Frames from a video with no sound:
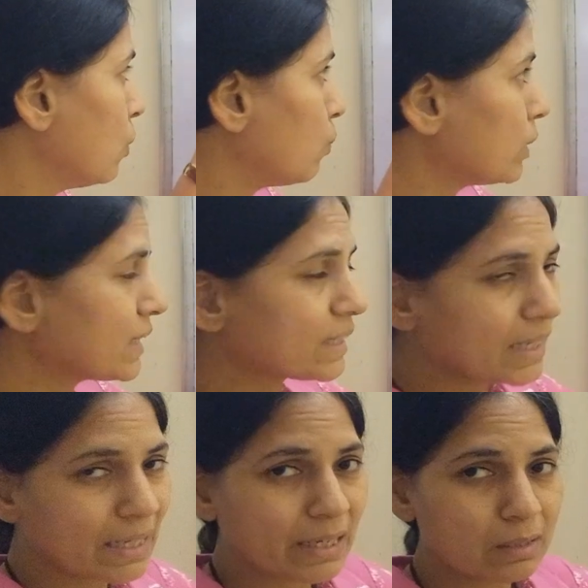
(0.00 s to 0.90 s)
what are
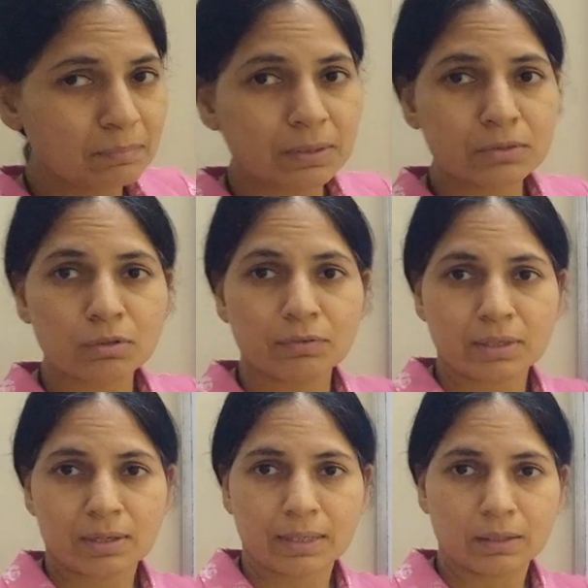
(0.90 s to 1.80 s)
the elements of a
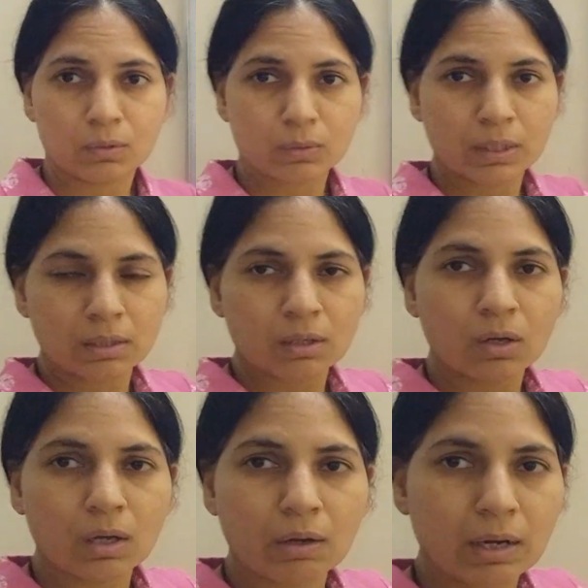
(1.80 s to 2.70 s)
triangle. Okay,
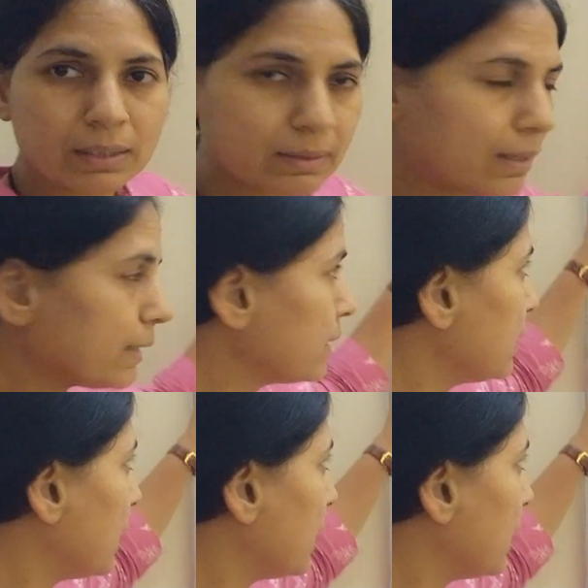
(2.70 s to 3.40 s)
a triangle